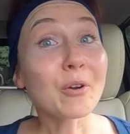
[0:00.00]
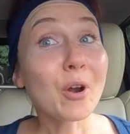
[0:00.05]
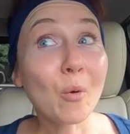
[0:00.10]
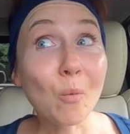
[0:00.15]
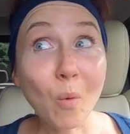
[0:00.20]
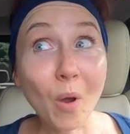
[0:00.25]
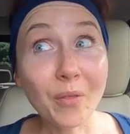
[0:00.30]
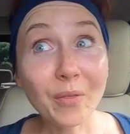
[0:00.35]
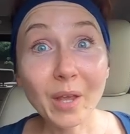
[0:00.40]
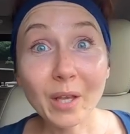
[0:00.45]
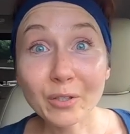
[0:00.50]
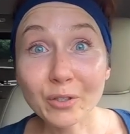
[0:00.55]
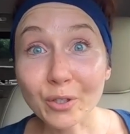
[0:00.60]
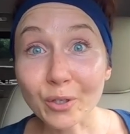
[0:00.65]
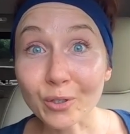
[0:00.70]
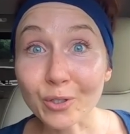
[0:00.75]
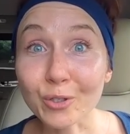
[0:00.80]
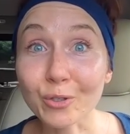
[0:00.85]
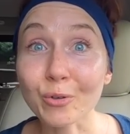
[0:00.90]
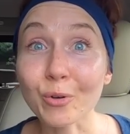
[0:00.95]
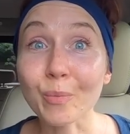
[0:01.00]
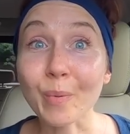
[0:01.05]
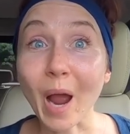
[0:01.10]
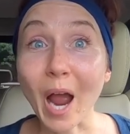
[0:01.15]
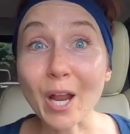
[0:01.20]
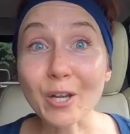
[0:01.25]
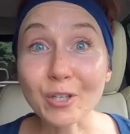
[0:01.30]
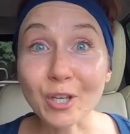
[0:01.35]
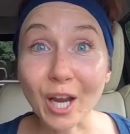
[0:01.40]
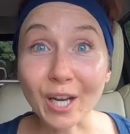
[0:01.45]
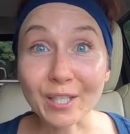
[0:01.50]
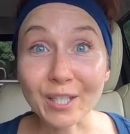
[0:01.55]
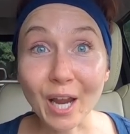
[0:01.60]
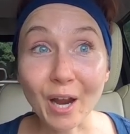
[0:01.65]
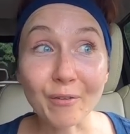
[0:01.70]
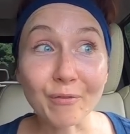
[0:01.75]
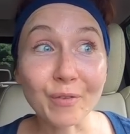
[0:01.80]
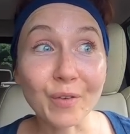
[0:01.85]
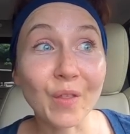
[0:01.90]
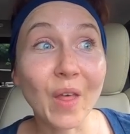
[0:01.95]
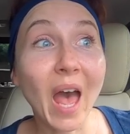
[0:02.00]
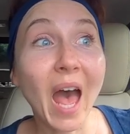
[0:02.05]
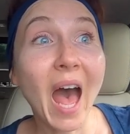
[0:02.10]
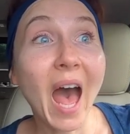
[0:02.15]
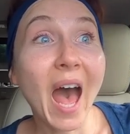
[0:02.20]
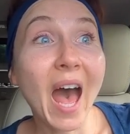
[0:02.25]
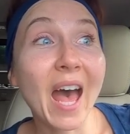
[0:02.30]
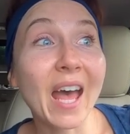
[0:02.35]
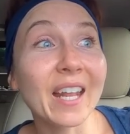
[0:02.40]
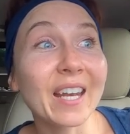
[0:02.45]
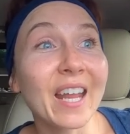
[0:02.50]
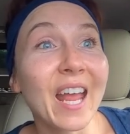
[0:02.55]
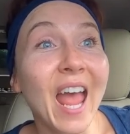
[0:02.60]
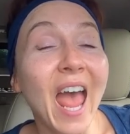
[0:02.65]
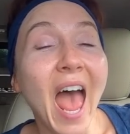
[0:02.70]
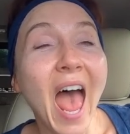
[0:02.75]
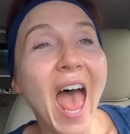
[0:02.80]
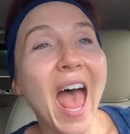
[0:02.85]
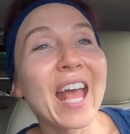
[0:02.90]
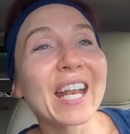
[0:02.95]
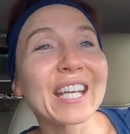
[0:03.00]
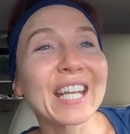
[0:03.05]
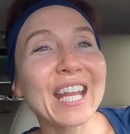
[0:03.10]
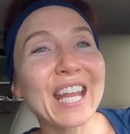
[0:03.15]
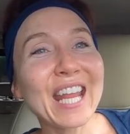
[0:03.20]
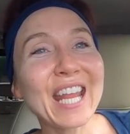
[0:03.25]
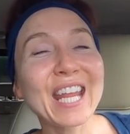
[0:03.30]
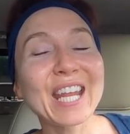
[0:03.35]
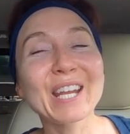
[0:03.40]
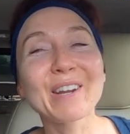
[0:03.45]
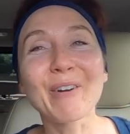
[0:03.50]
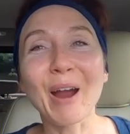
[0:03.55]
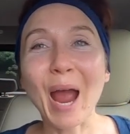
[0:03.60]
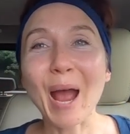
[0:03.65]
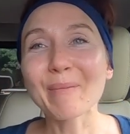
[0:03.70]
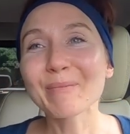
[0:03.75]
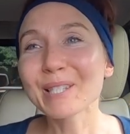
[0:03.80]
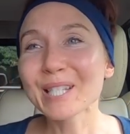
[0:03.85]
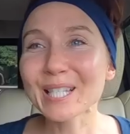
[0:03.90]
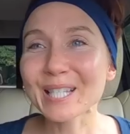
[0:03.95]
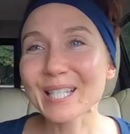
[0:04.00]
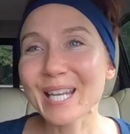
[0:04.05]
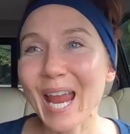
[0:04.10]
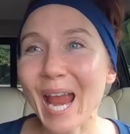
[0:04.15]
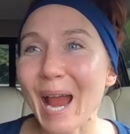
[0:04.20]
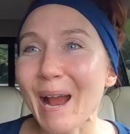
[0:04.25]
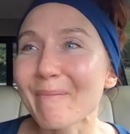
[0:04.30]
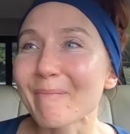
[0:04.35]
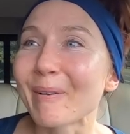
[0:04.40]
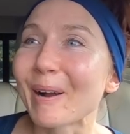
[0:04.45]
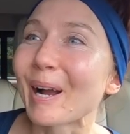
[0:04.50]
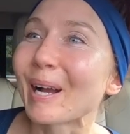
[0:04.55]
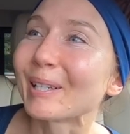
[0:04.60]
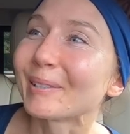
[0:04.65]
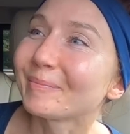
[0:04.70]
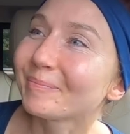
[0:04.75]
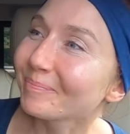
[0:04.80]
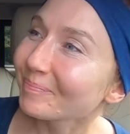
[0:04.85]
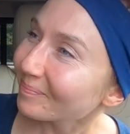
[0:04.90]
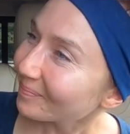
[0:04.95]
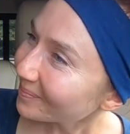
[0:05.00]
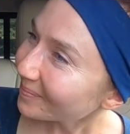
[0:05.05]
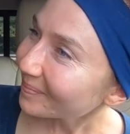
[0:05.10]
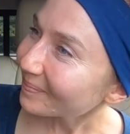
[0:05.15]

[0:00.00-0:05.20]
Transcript: don't know what they searched through, but I checked out for that. And he grabs his camera.